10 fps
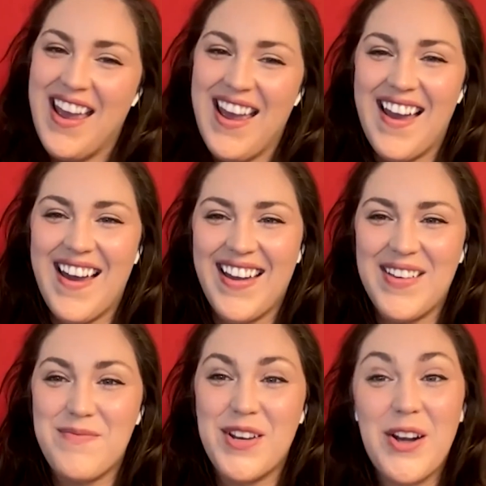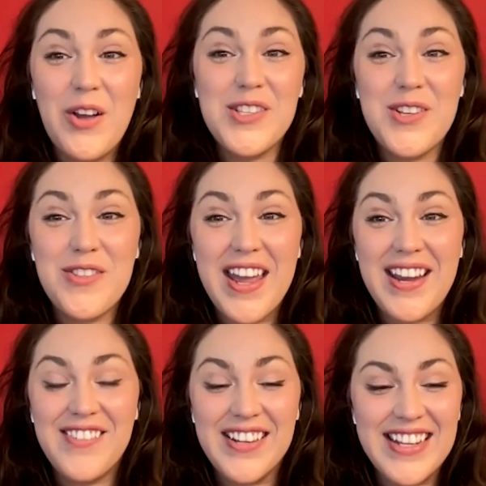But it also
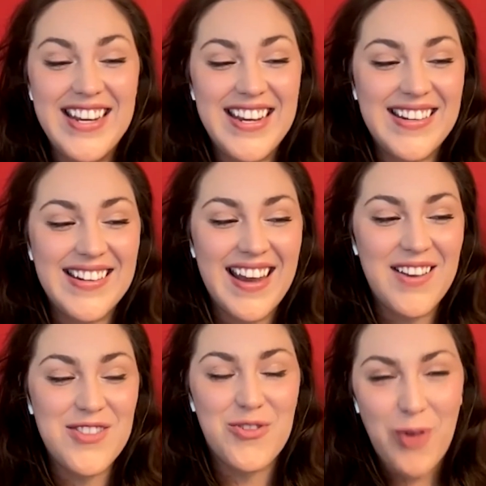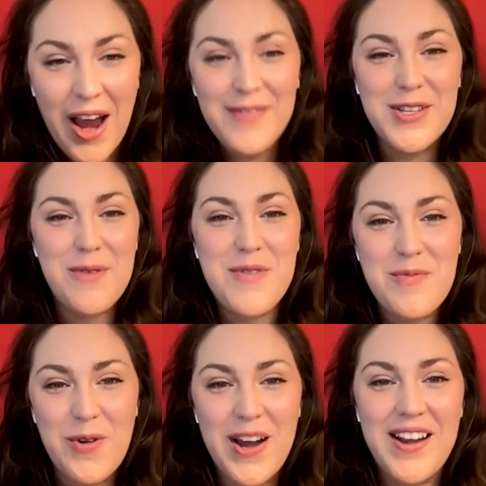like really drives home the
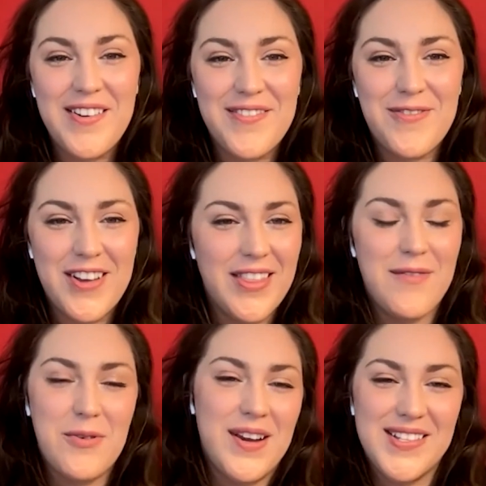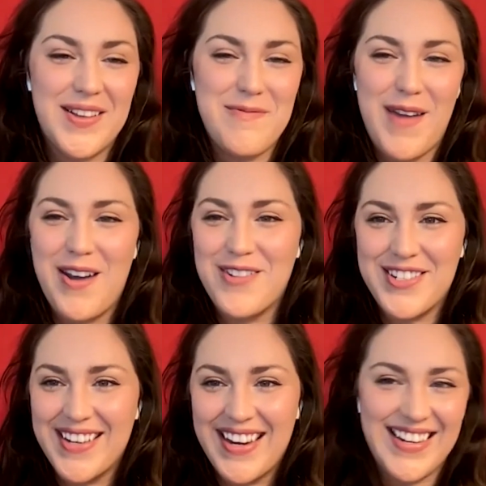point of what Love Away is all about,
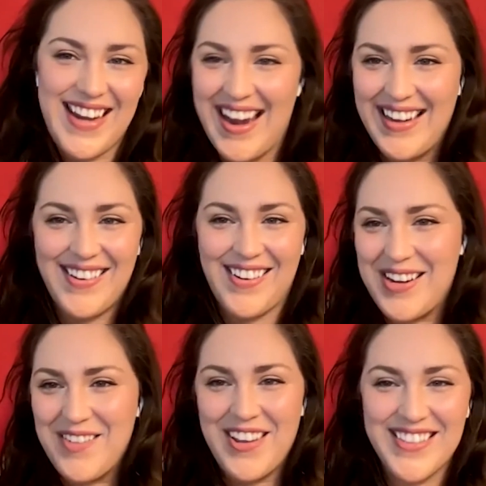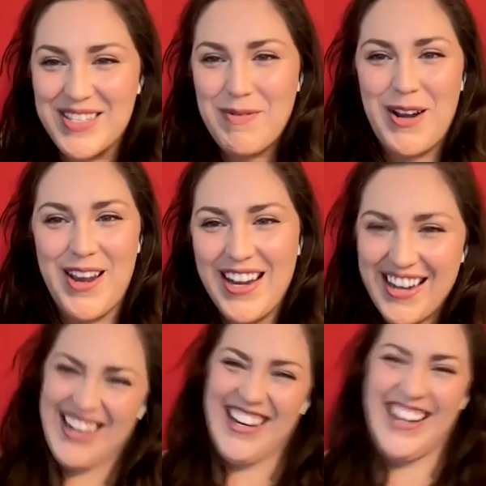which I can't argue with. It's pretty good.